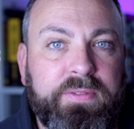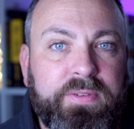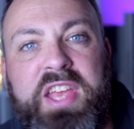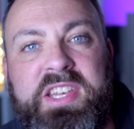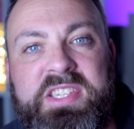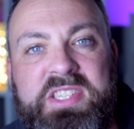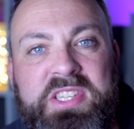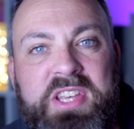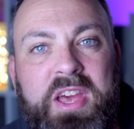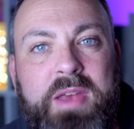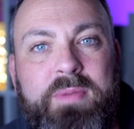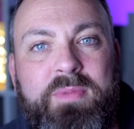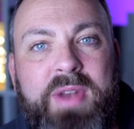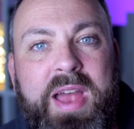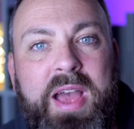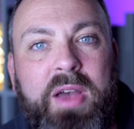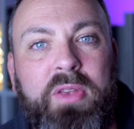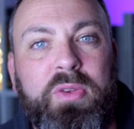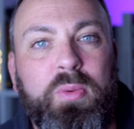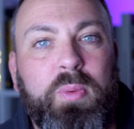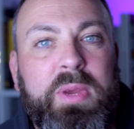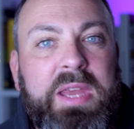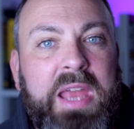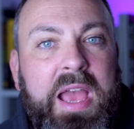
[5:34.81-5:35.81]
This time
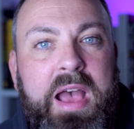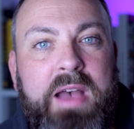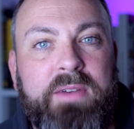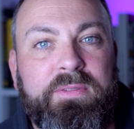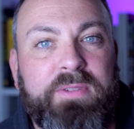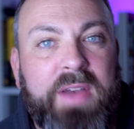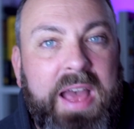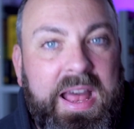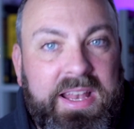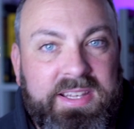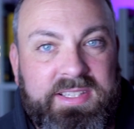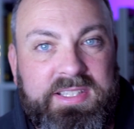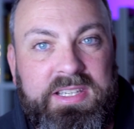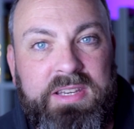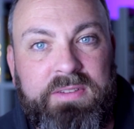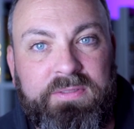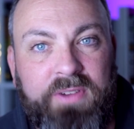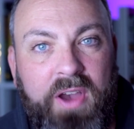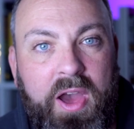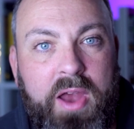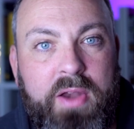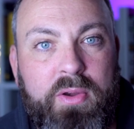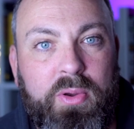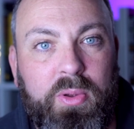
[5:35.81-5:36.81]
round we have
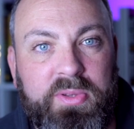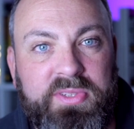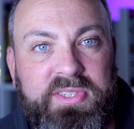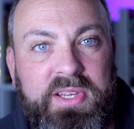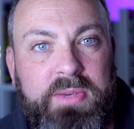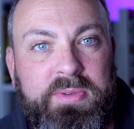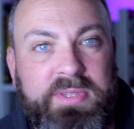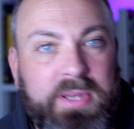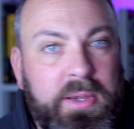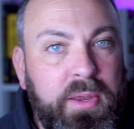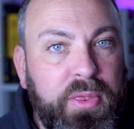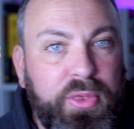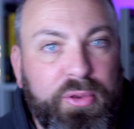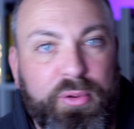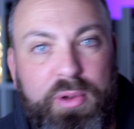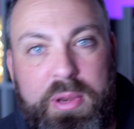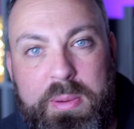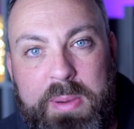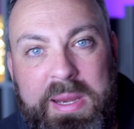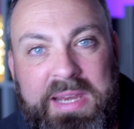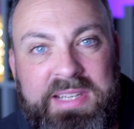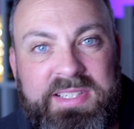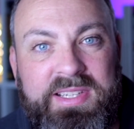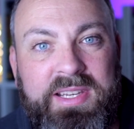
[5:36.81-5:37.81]
antivirals. It was only 3
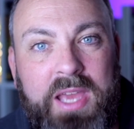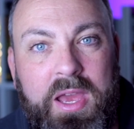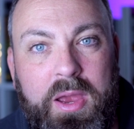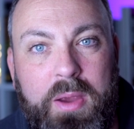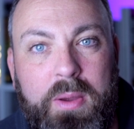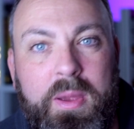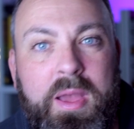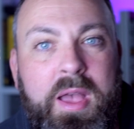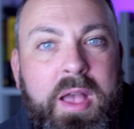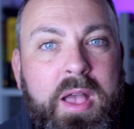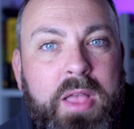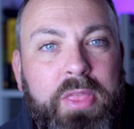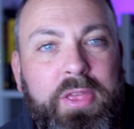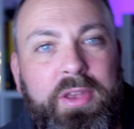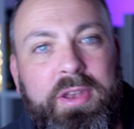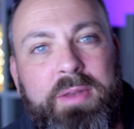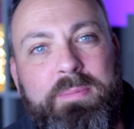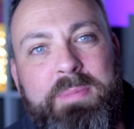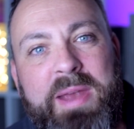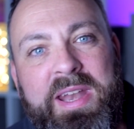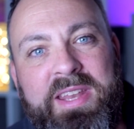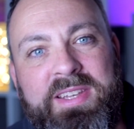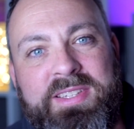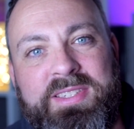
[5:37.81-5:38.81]
weeks ago that the
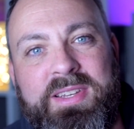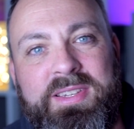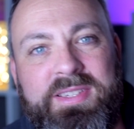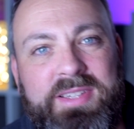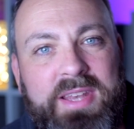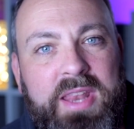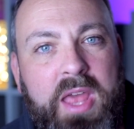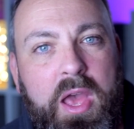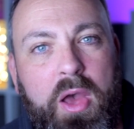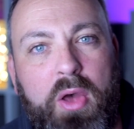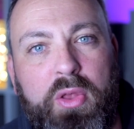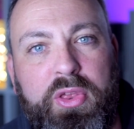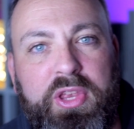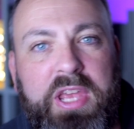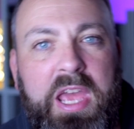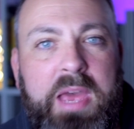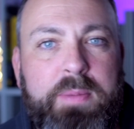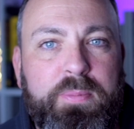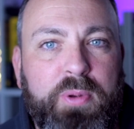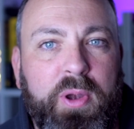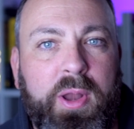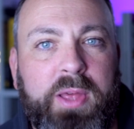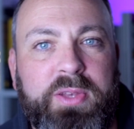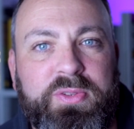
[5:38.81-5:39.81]
Medicines and
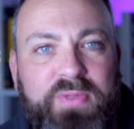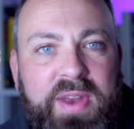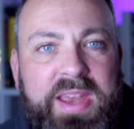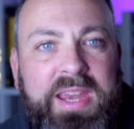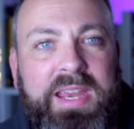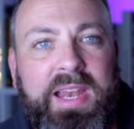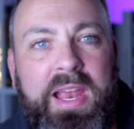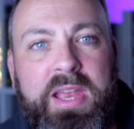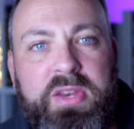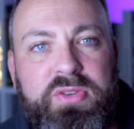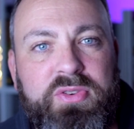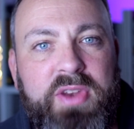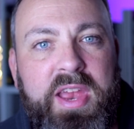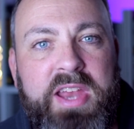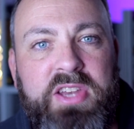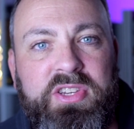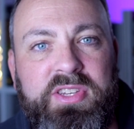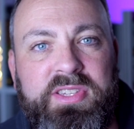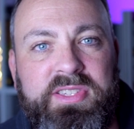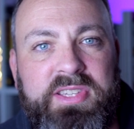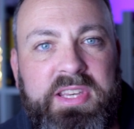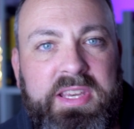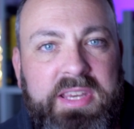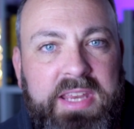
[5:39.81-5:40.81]
Healthcare Products Regulatory
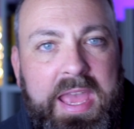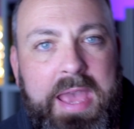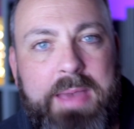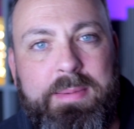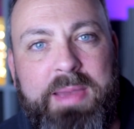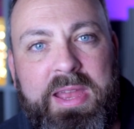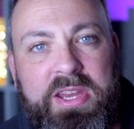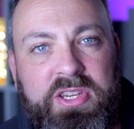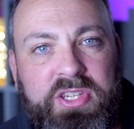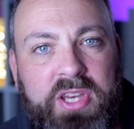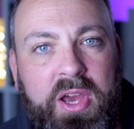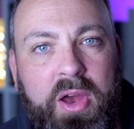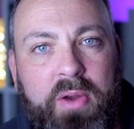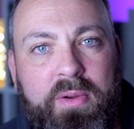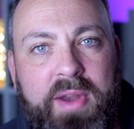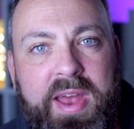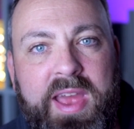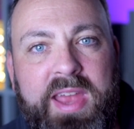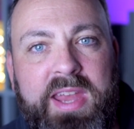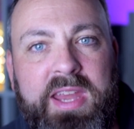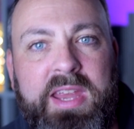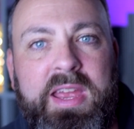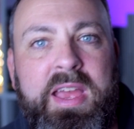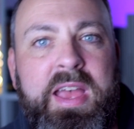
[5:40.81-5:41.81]
Agency, the
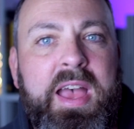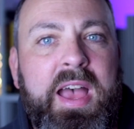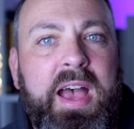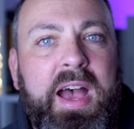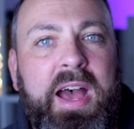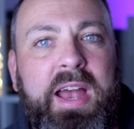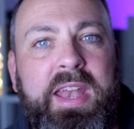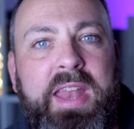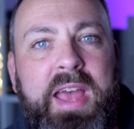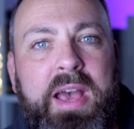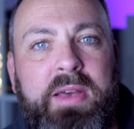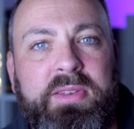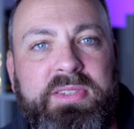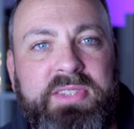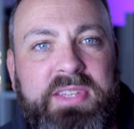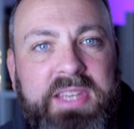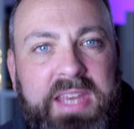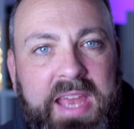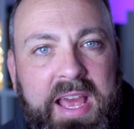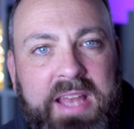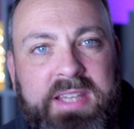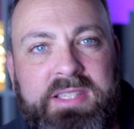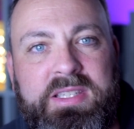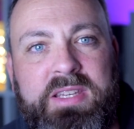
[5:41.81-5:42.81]
MHRA, announced
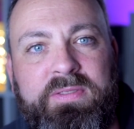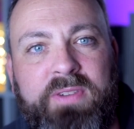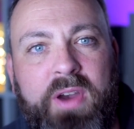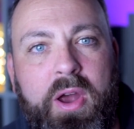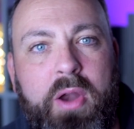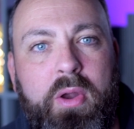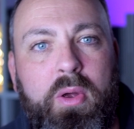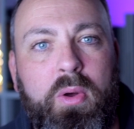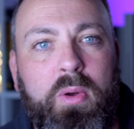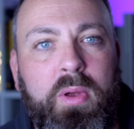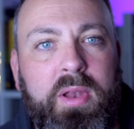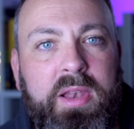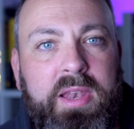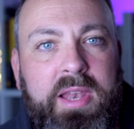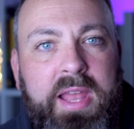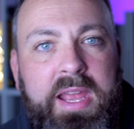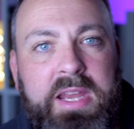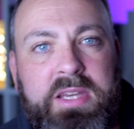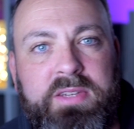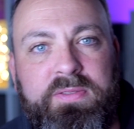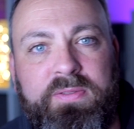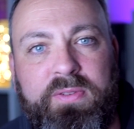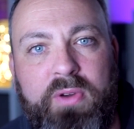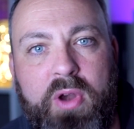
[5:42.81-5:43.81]
the antiviral
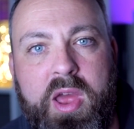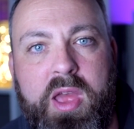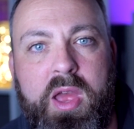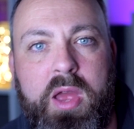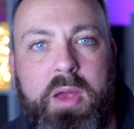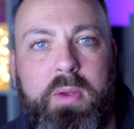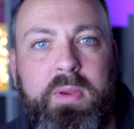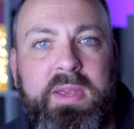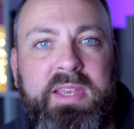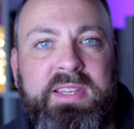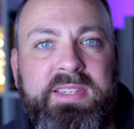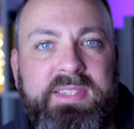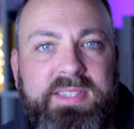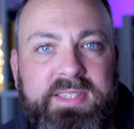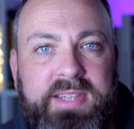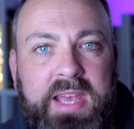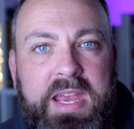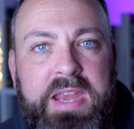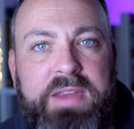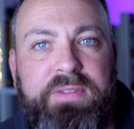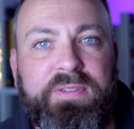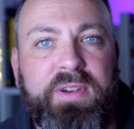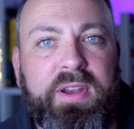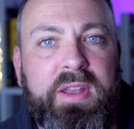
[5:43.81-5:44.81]
Lagevrio is
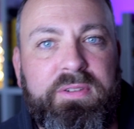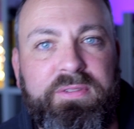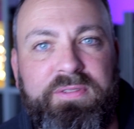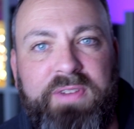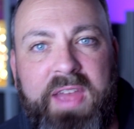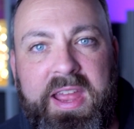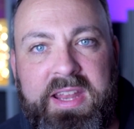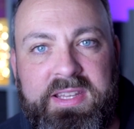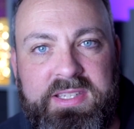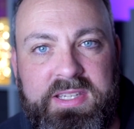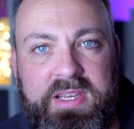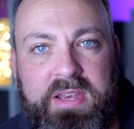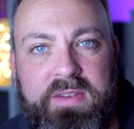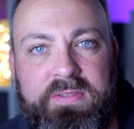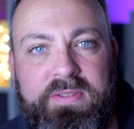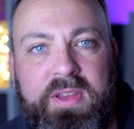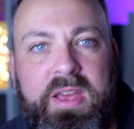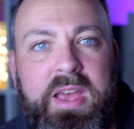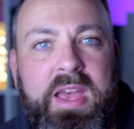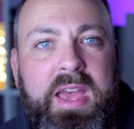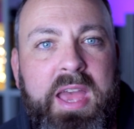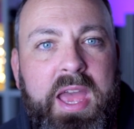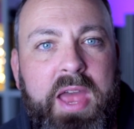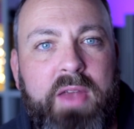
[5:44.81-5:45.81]
safe and effective
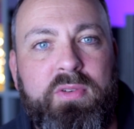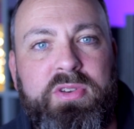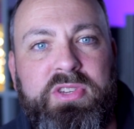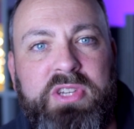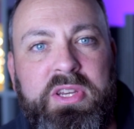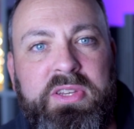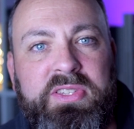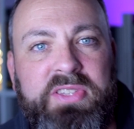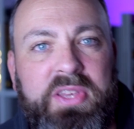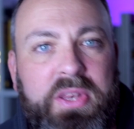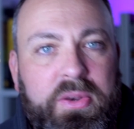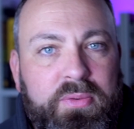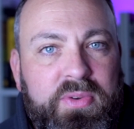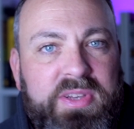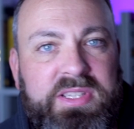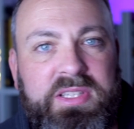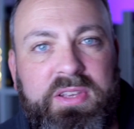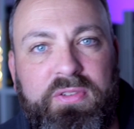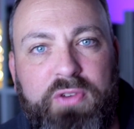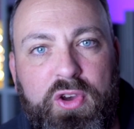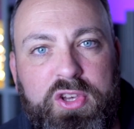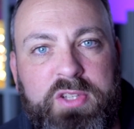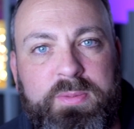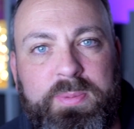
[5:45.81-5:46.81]
at reducing the
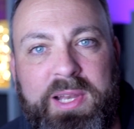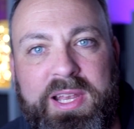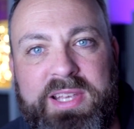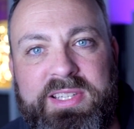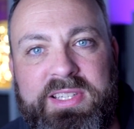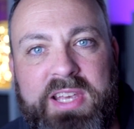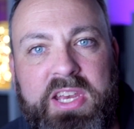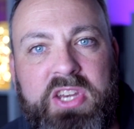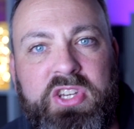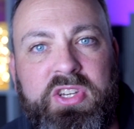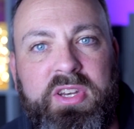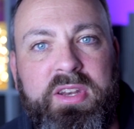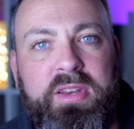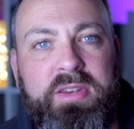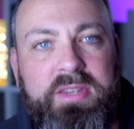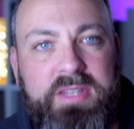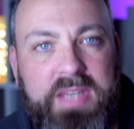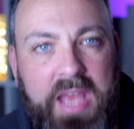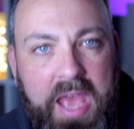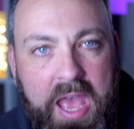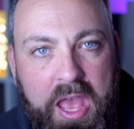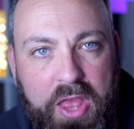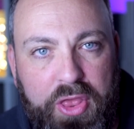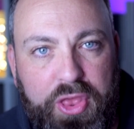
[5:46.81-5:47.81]
risk of hospitalisation and
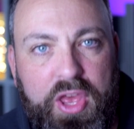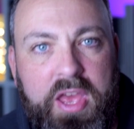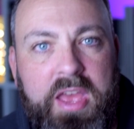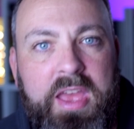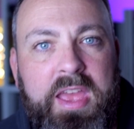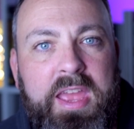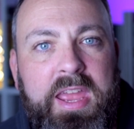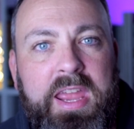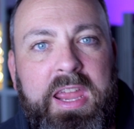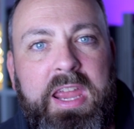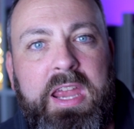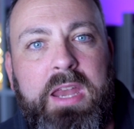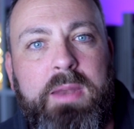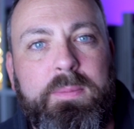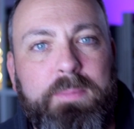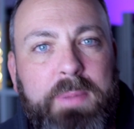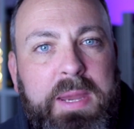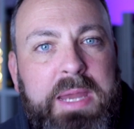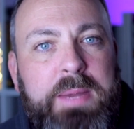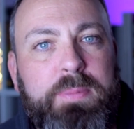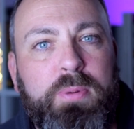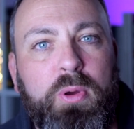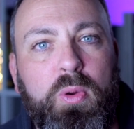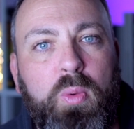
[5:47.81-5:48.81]
death in
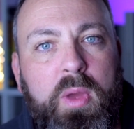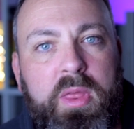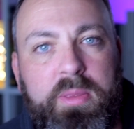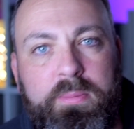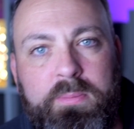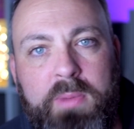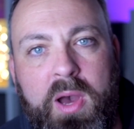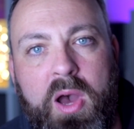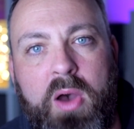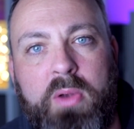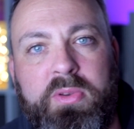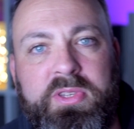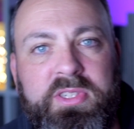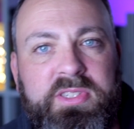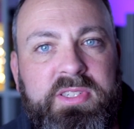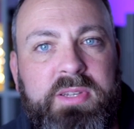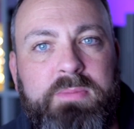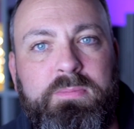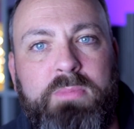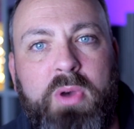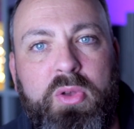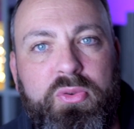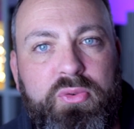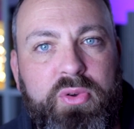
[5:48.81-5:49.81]
people with mild to
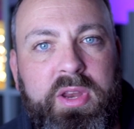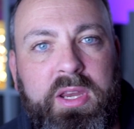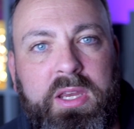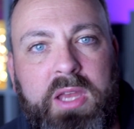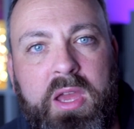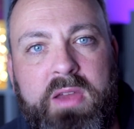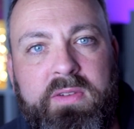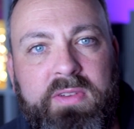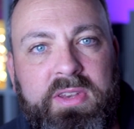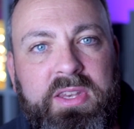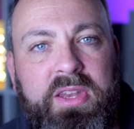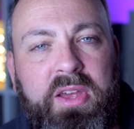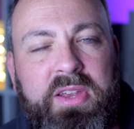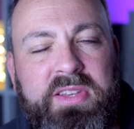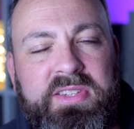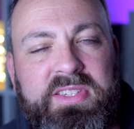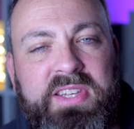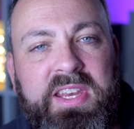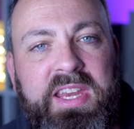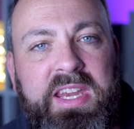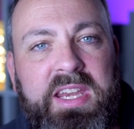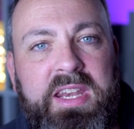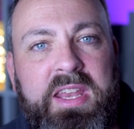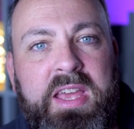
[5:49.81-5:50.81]
moderate
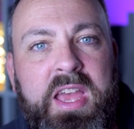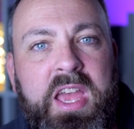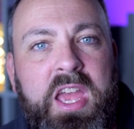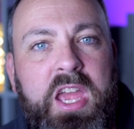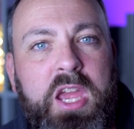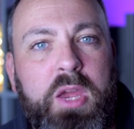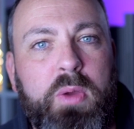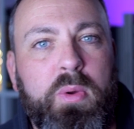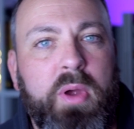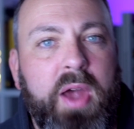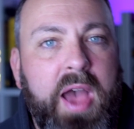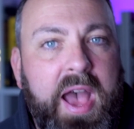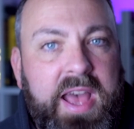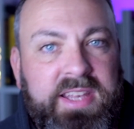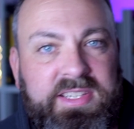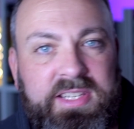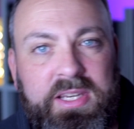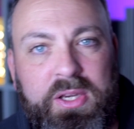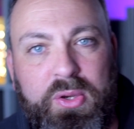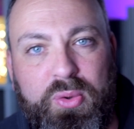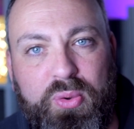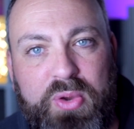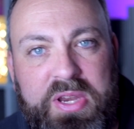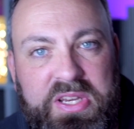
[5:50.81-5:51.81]
COVID-19 who are at
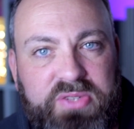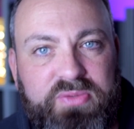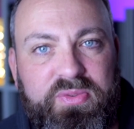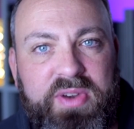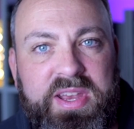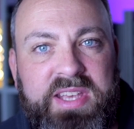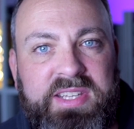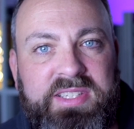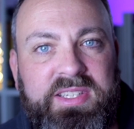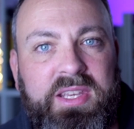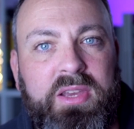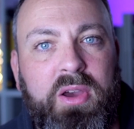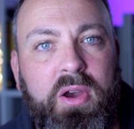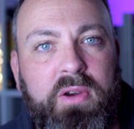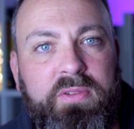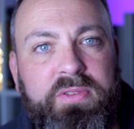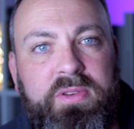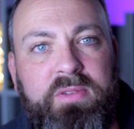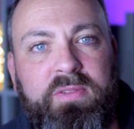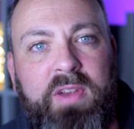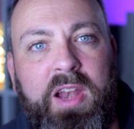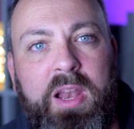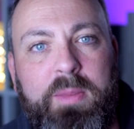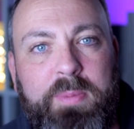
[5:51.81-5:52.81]
increased risk of
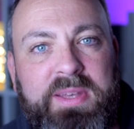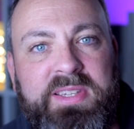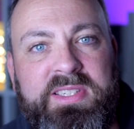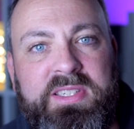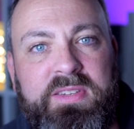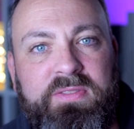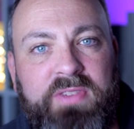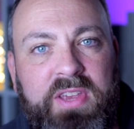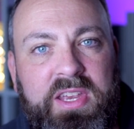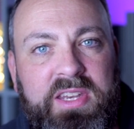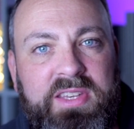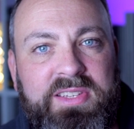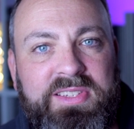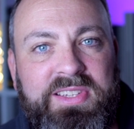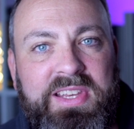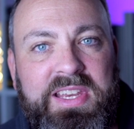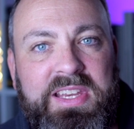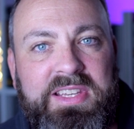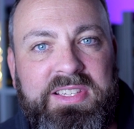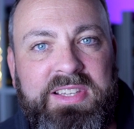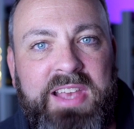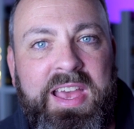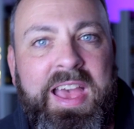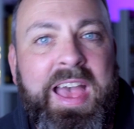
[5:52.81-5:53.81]
developing severe
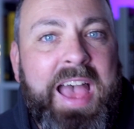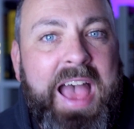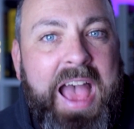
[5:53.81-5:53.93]
disease.